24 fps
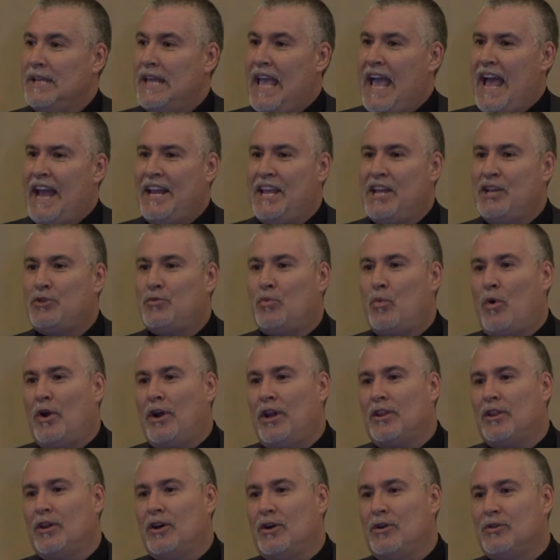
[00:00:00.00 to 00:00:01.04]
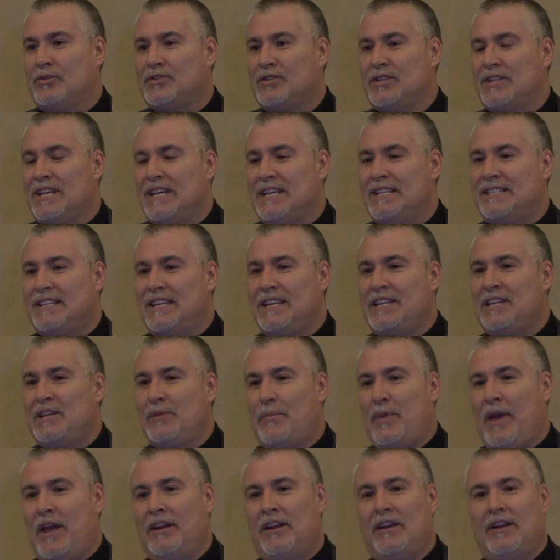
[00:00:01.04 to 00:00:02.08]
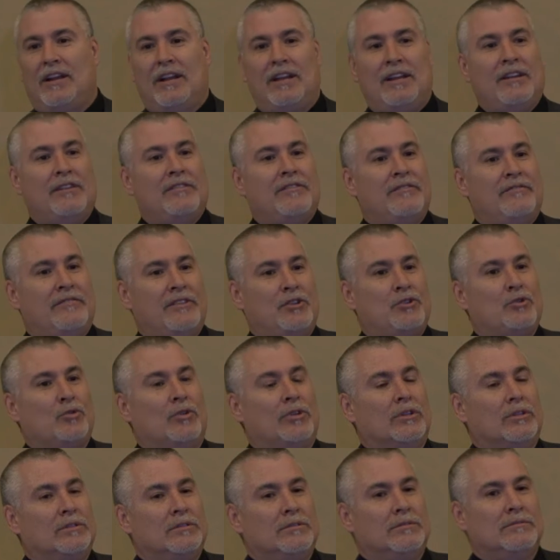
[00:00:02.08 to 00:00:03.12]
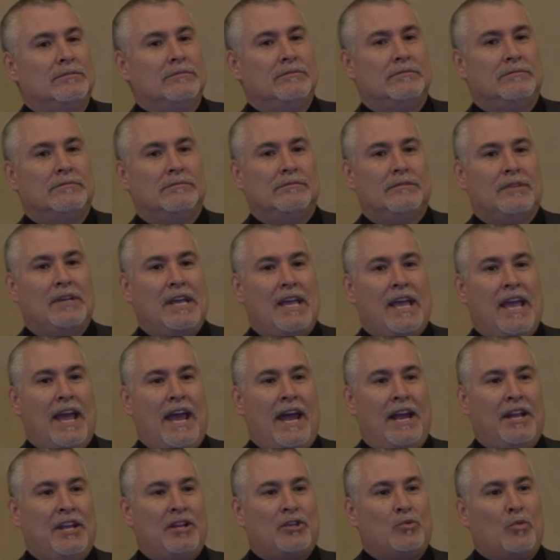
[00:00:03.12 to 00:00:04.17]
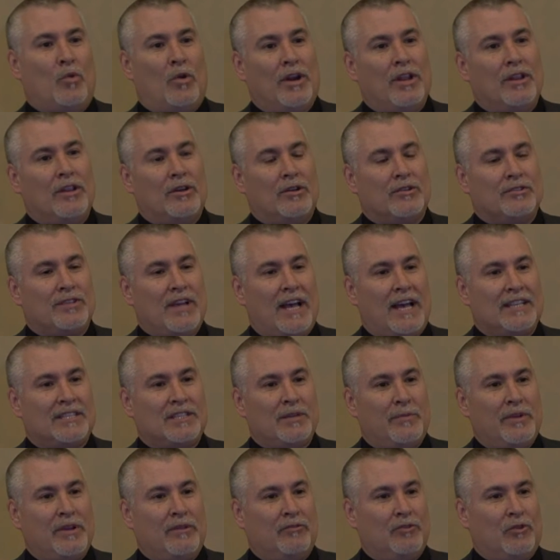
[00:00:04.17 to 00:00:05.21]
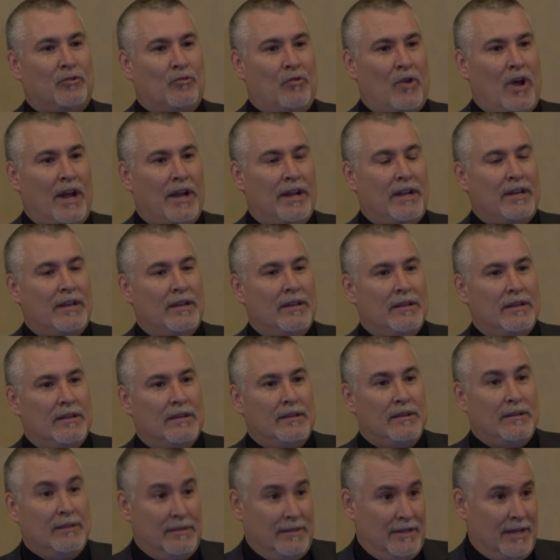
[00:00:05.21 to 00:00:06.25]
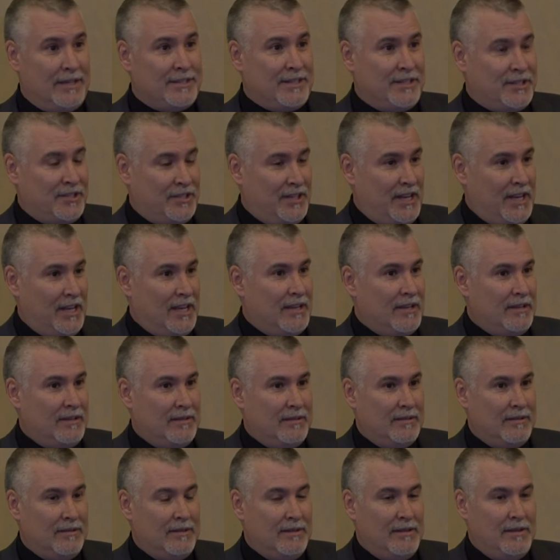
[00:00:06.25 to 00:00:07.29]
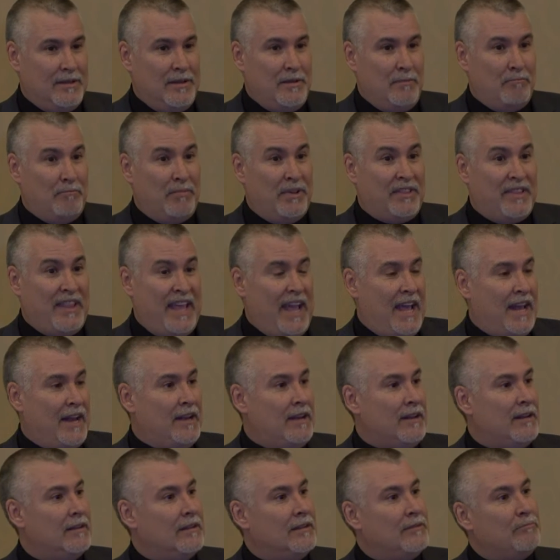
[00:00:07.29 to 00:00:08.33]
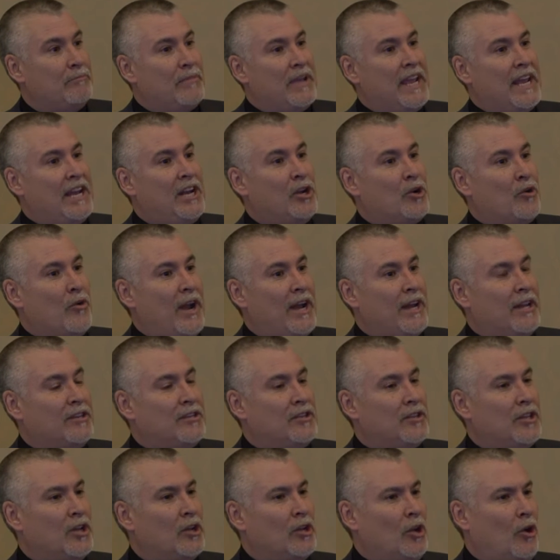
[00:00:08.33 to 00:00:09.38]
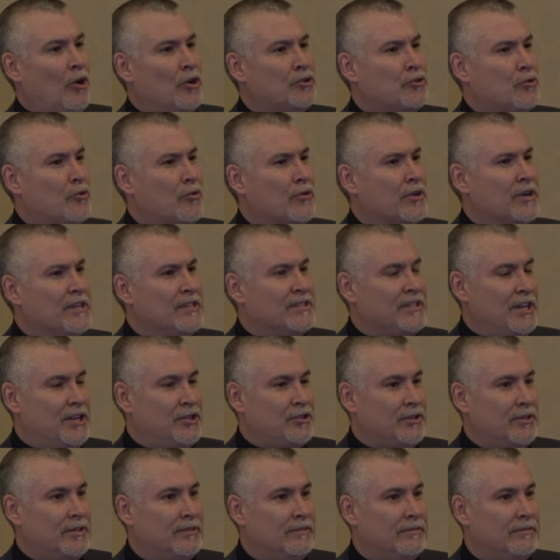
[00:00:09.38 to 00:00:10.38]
And each one of those is independent and individual. And each one of those has to be able to run as a city, but then be integrated to the larger organization.